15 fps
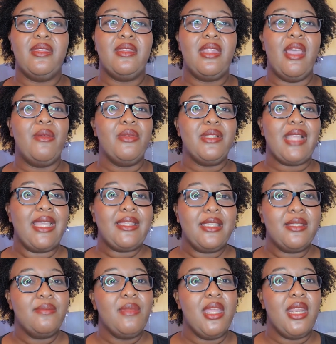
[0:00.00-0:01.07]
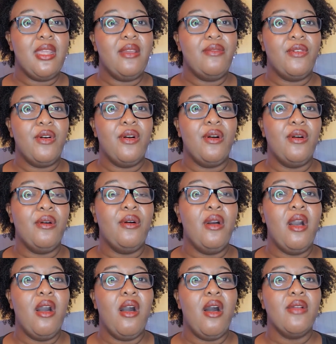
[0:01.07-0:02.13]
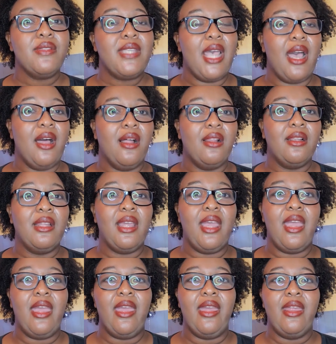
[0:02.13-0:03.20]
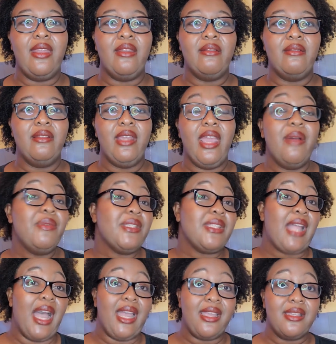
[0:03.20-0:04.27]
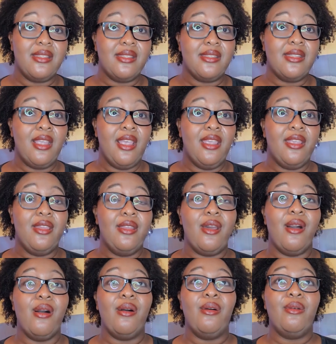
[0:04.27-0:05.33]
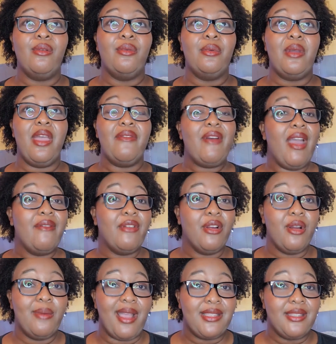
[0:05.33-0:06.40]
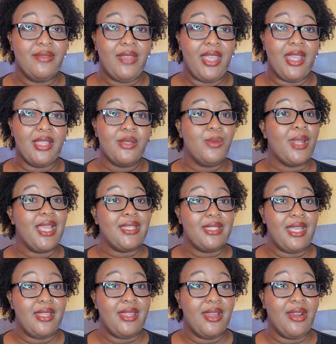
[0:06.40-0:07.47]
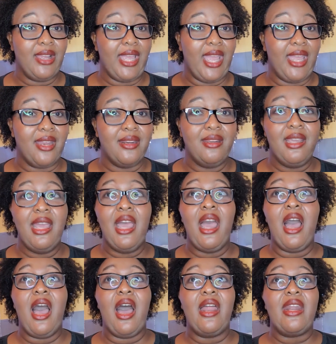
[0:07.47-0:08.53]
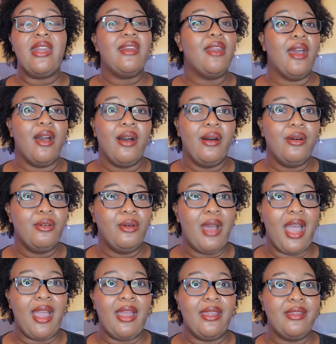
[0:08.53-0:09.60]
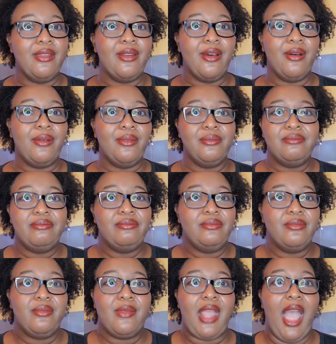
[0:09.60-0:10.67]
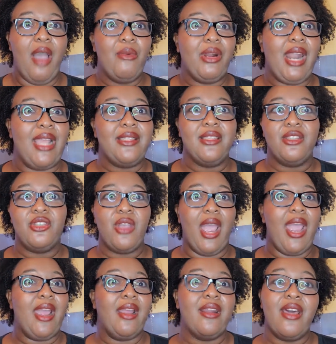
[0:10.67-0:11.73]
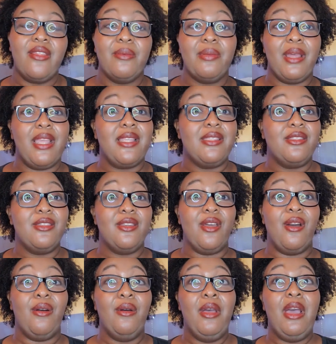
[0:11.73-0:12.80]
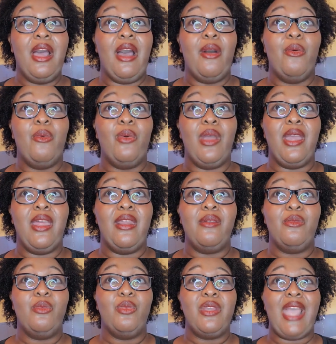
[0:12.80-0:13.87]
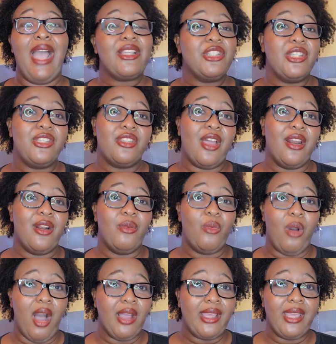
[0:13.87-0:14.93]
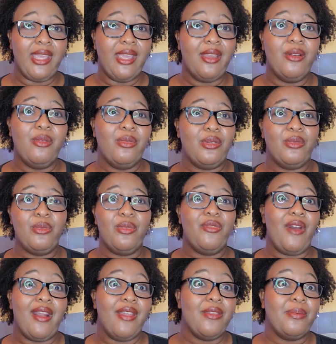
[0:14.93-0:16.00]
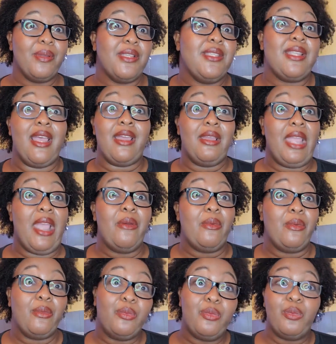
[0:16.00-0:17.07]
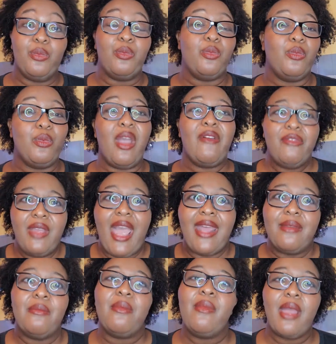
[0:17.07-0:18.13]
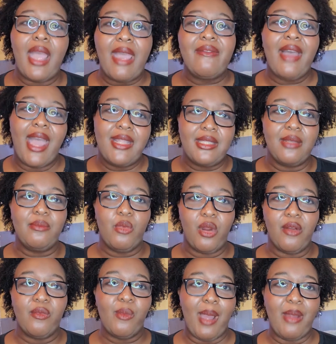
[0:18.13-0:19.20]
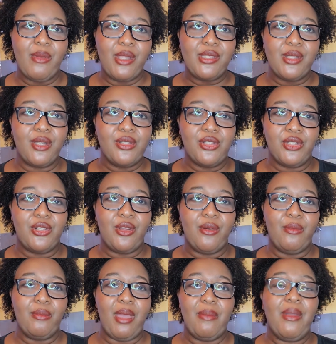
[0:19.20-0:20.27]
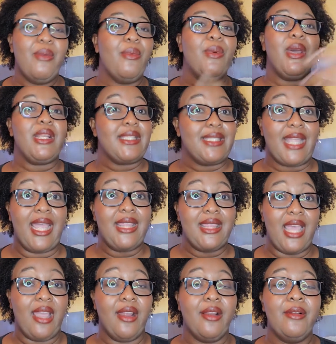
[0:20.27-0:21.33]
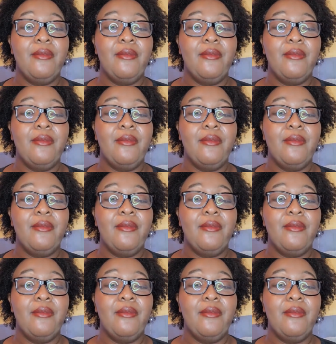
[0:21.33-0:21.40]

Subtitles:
It was like this medieval hotel, and it was nice, you know. If I ever go back to Vegas, will I stay there again? No, I would like to try another place, you know. When we actually started walking, we found other places that, hey, if I had done more of my research, you know, maybe we would have stayed there.